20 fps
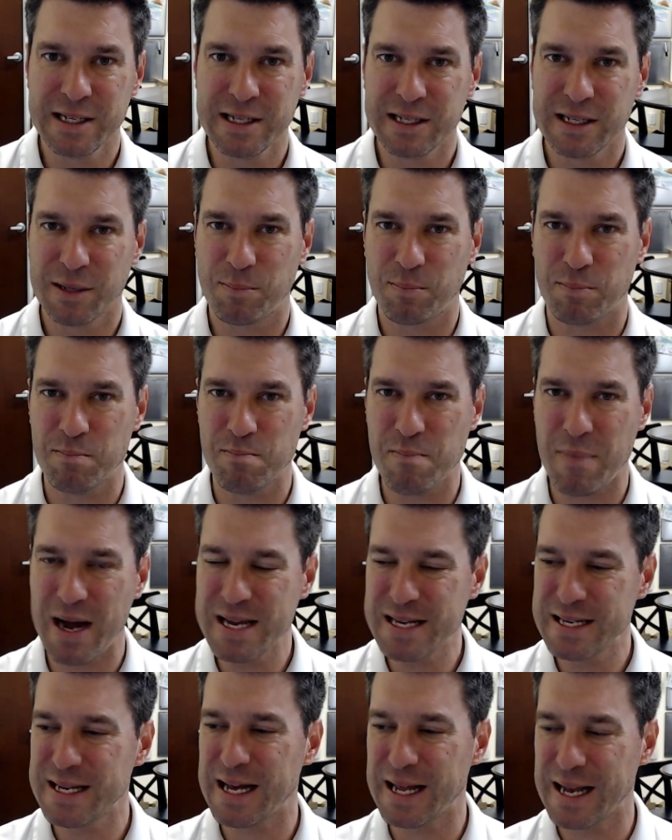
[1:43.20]
might
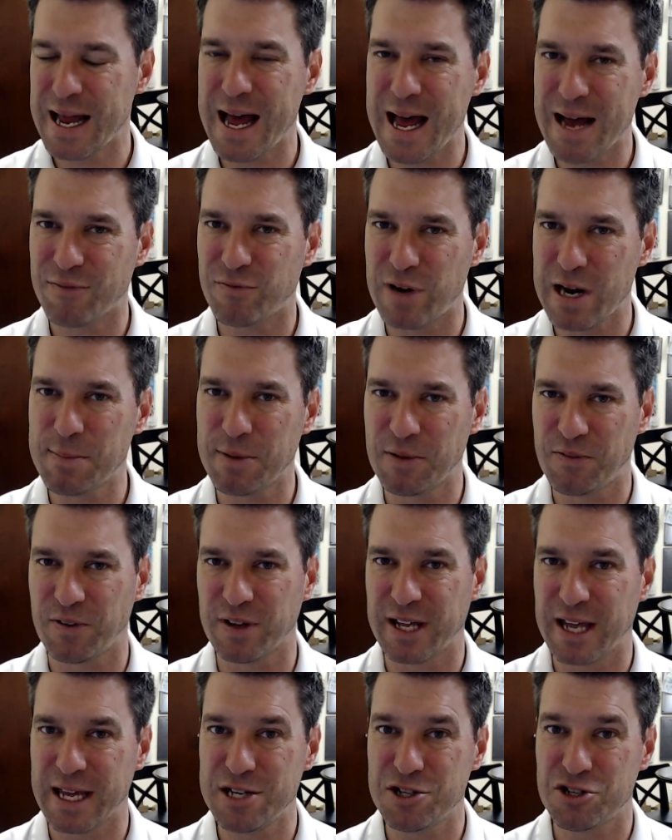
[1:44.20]
not have
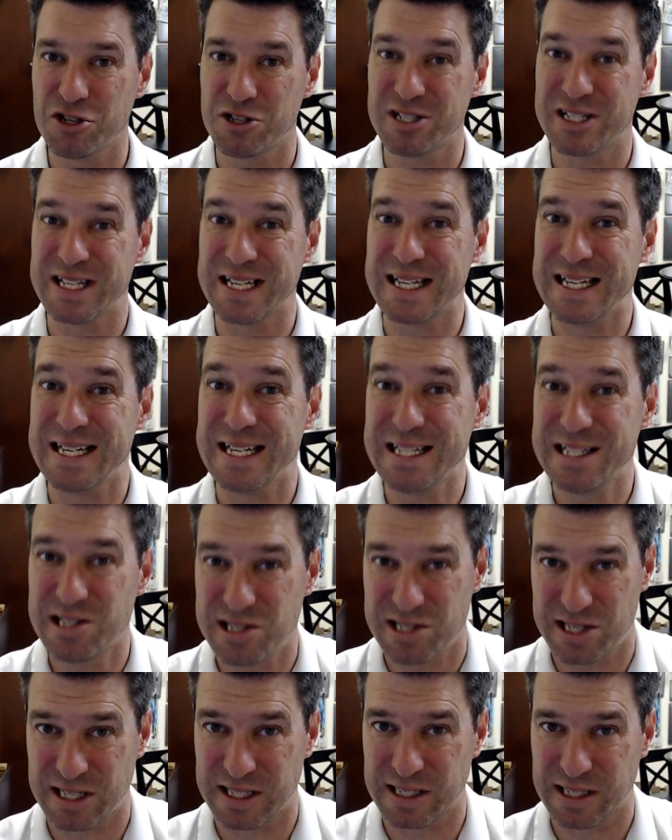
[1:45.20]
ramifications
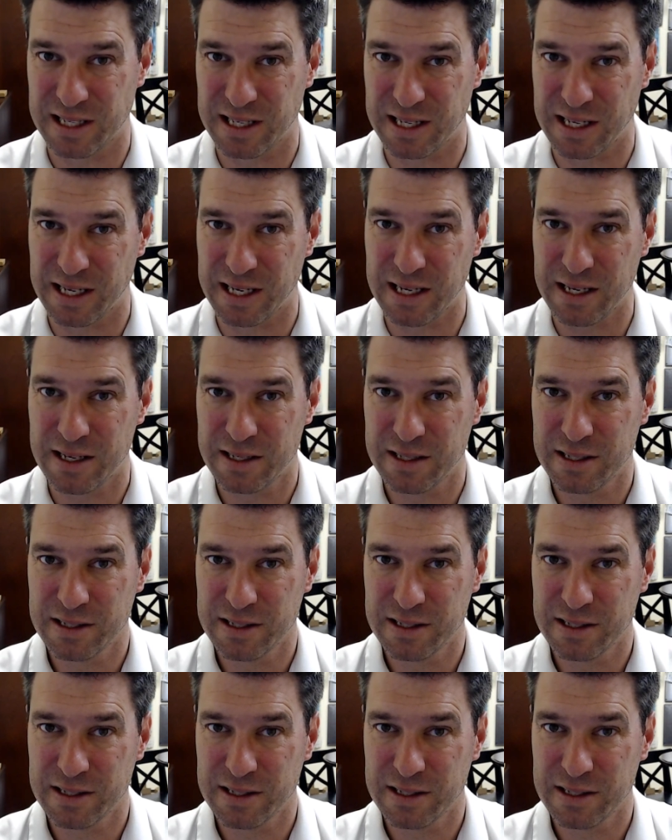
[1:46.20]
instantly,